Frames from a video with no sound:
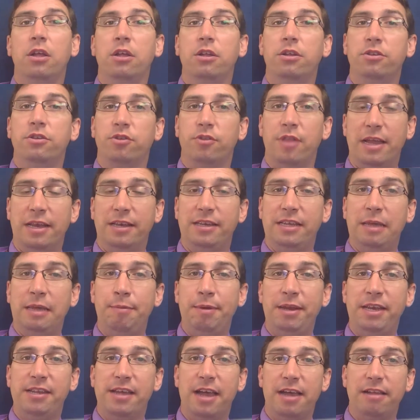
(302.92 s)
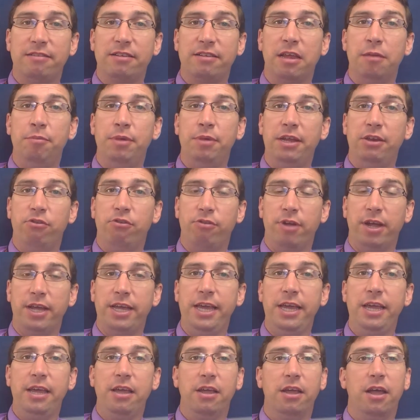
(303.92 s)
So that TB test can be
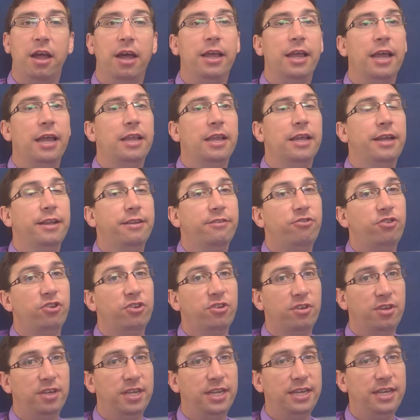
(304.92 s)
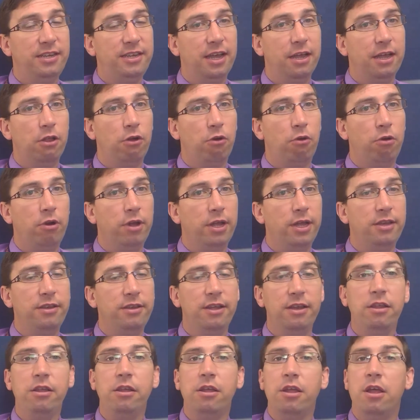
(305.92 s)
tricky. Again, it's just detail
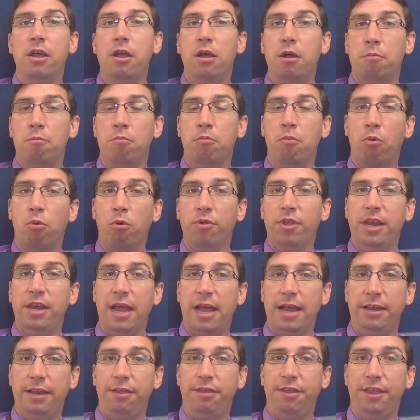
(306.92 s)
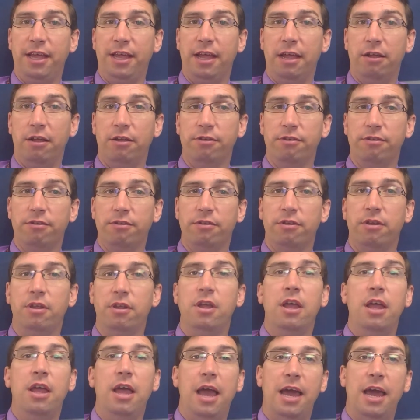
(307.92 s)
oriented more than anything else.
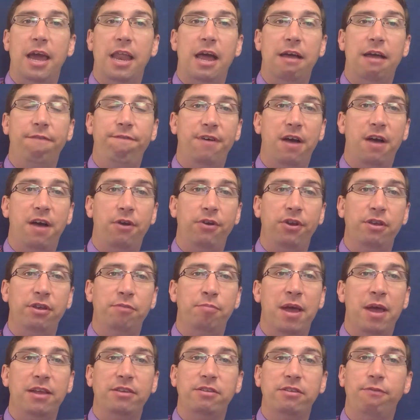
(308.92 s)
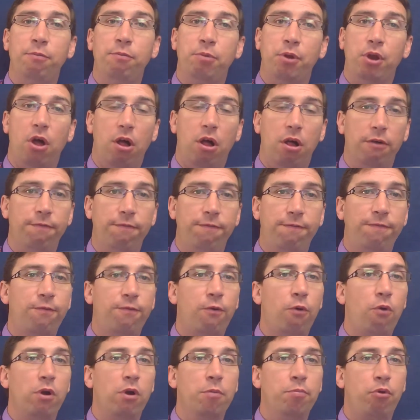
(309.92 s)
And I have found it's best if you put all
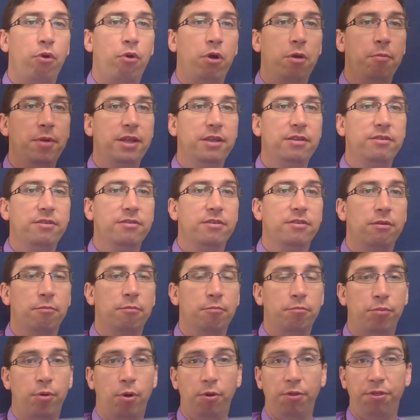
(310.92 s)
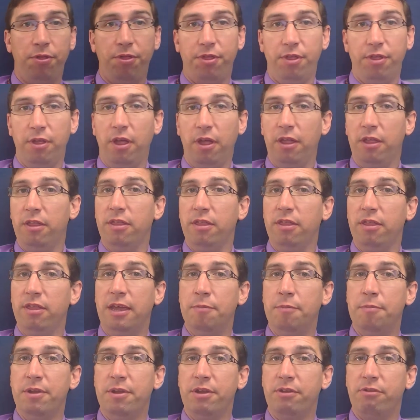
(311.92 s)
4 appointments, both the
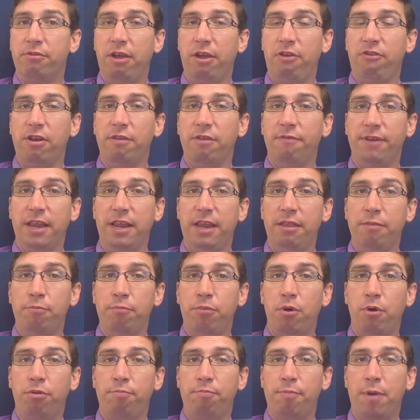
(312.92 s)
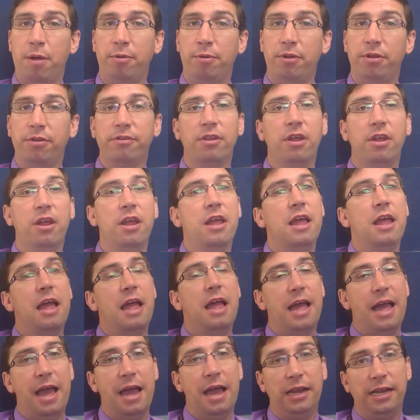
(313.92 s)
administration of getting both bubbles
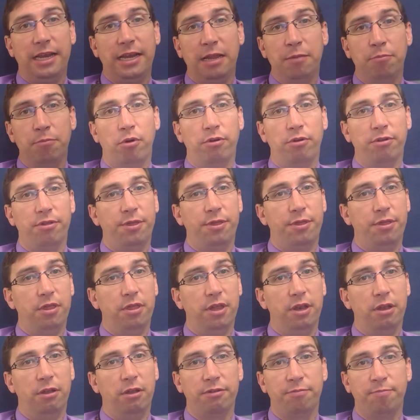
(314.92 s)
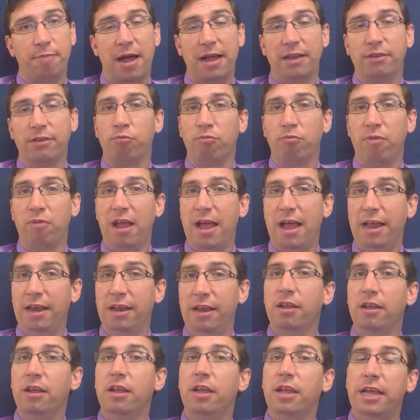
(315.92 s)
and getting both little spots
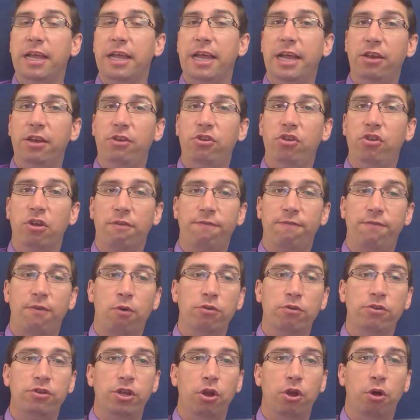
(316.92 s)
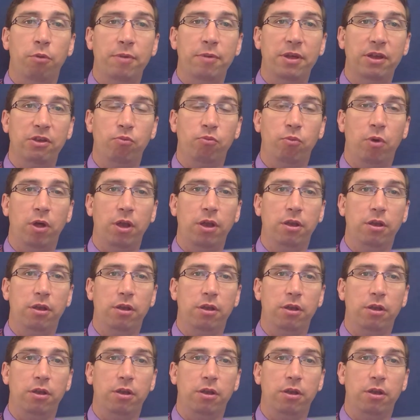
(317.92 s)
read, into your phone so you don't miss one.